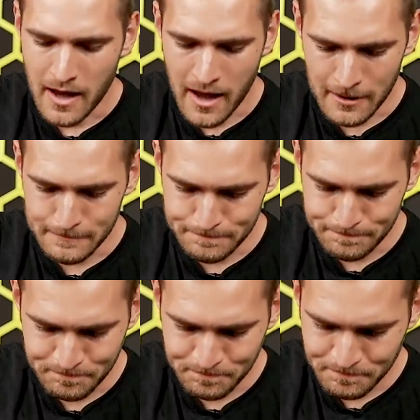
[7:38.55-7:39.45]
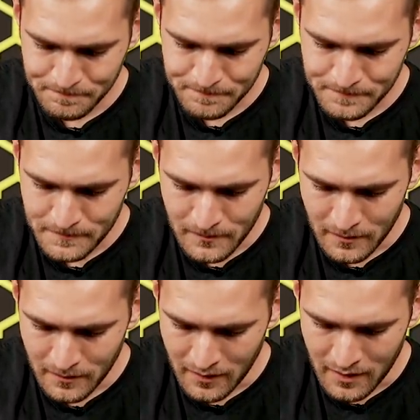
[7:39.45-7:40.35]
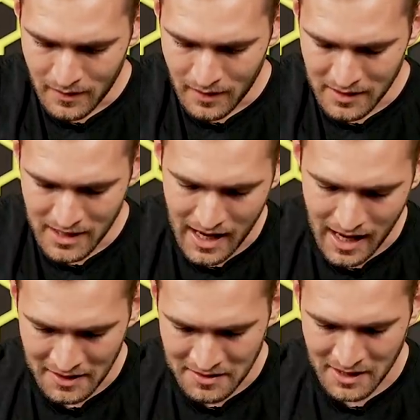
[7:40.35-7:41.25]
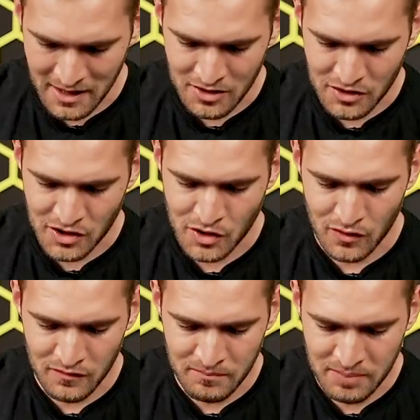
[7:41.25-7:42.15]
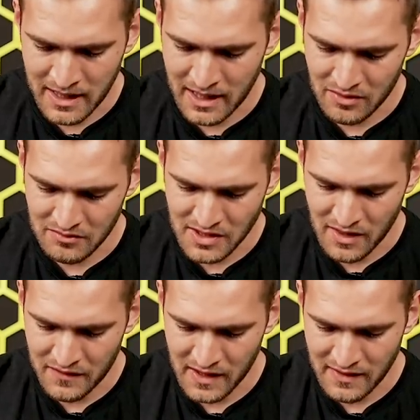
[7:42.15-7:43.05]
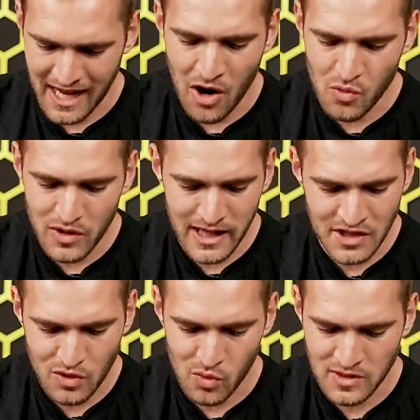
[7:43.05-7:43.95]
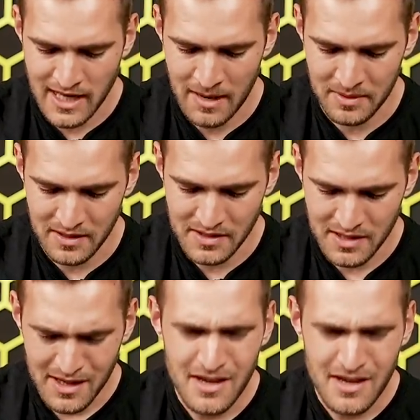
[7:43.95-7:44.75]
And yeah, I think you're just sort of picking on stuff here. They only score tap-ins.